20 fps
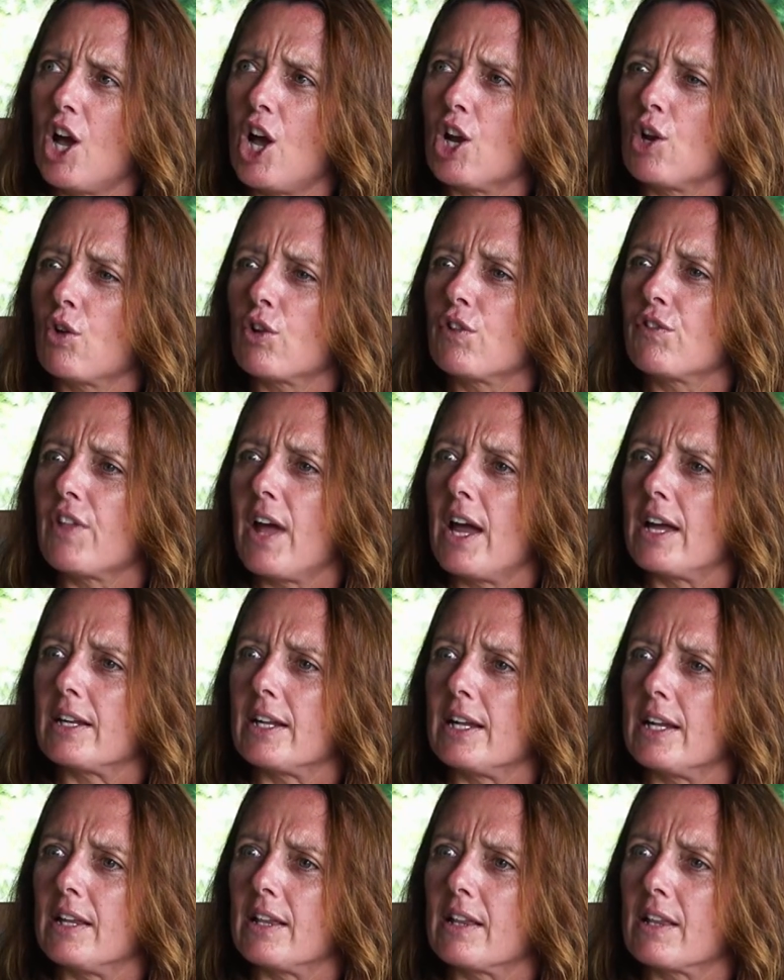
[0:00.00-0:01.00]
A lot of that
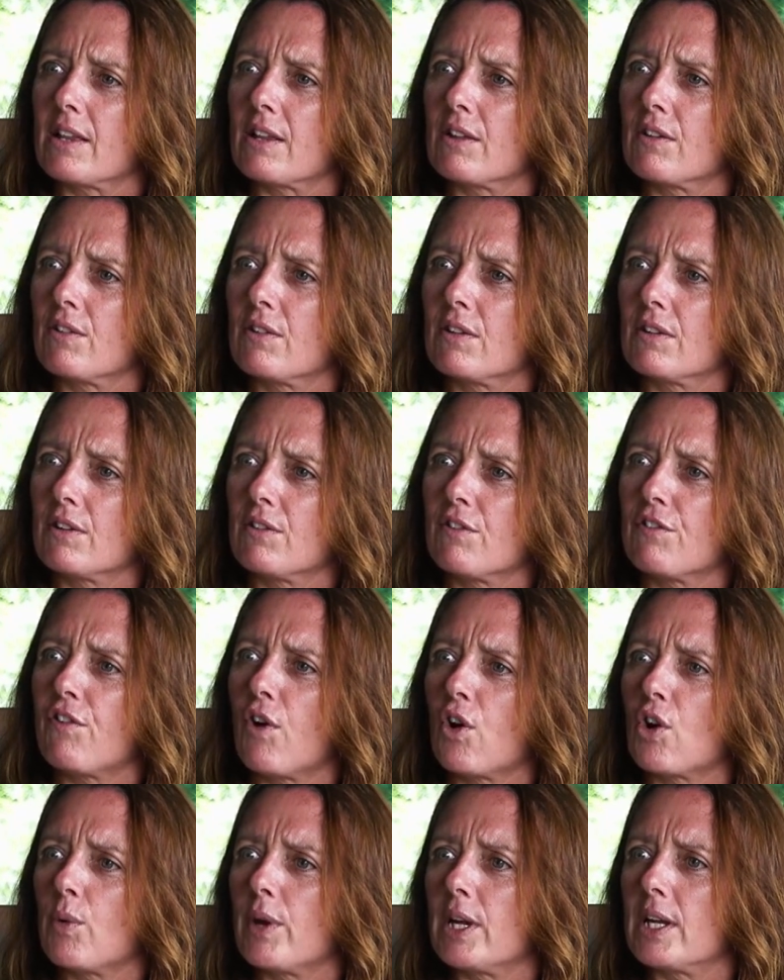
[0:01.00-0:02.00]
is
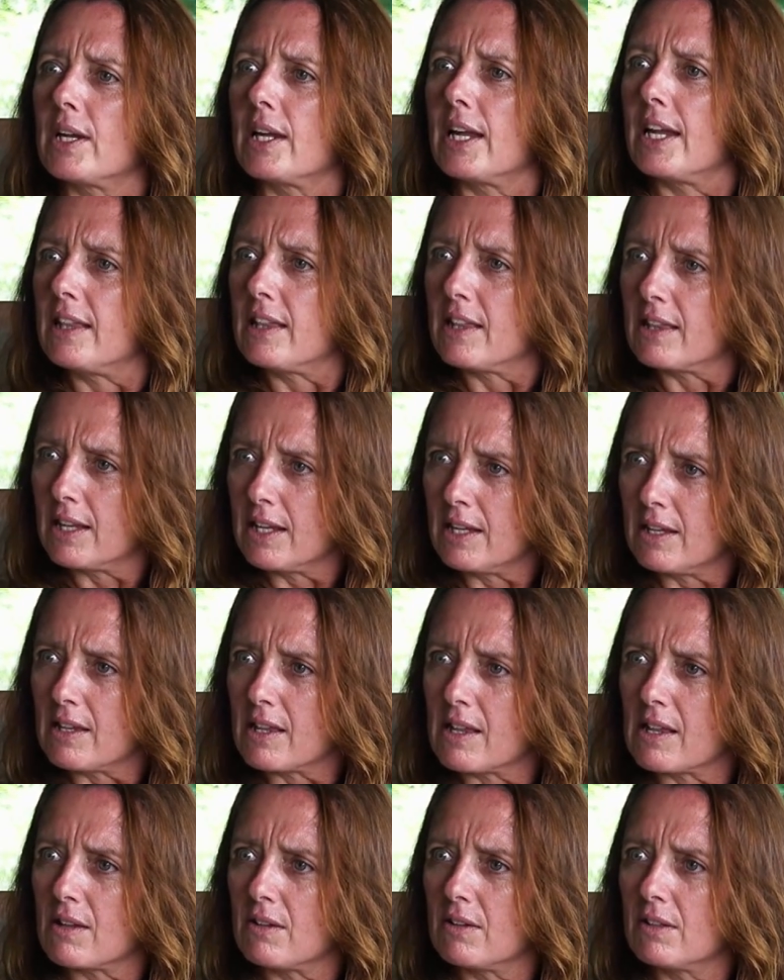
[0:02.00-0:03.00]
following
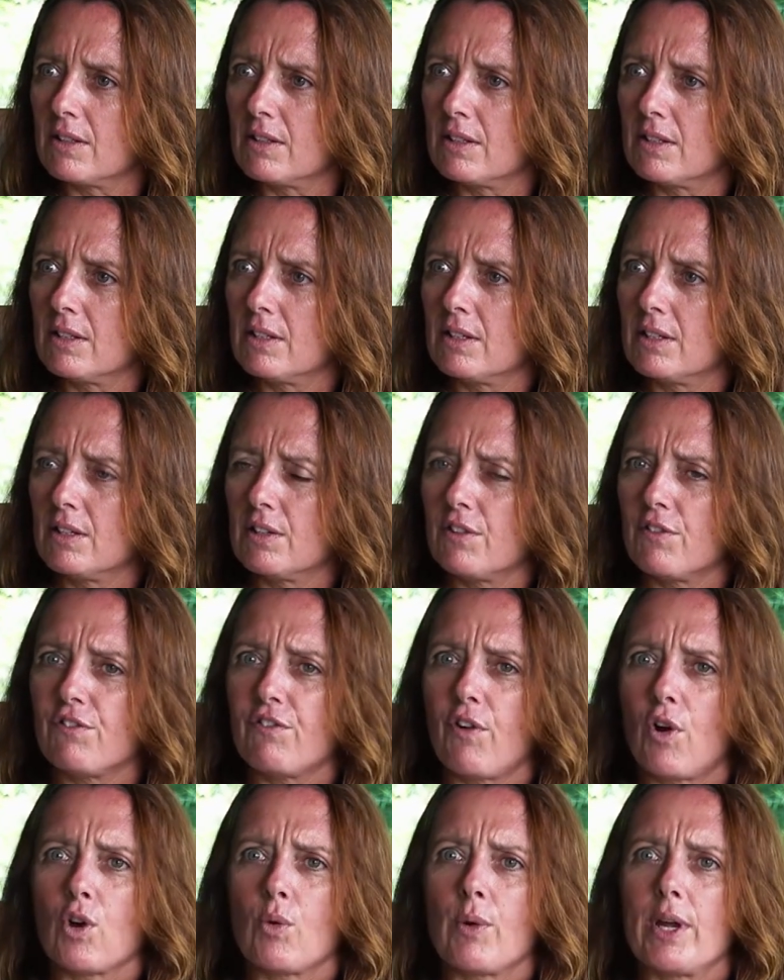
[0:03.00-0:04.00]
instincts,
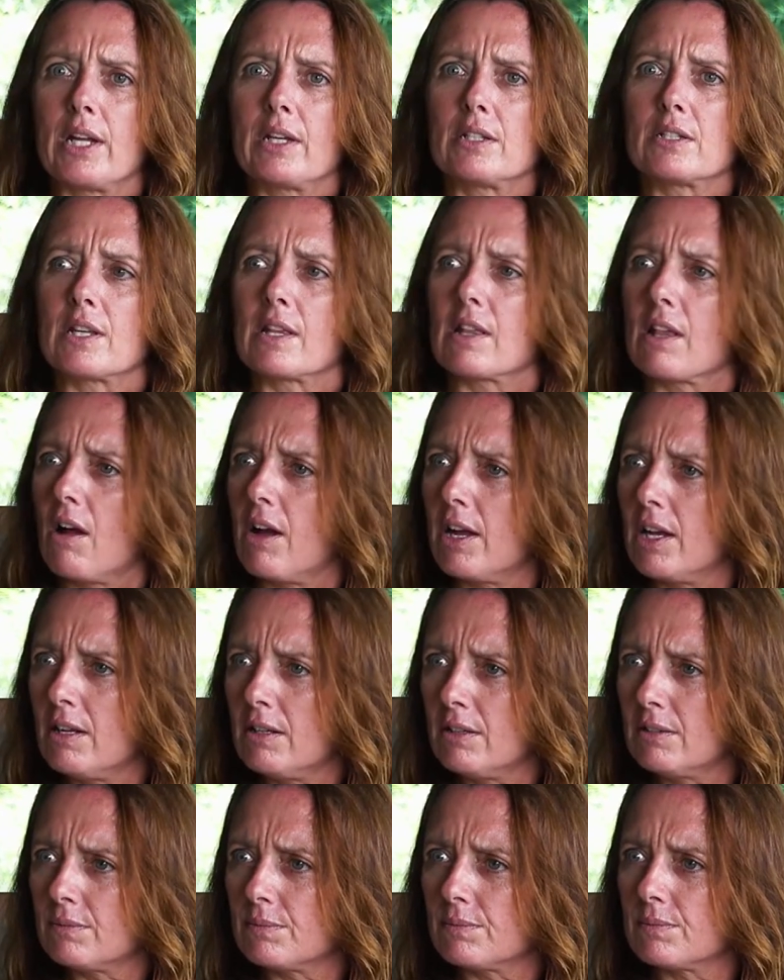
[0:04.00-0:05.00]
following desire,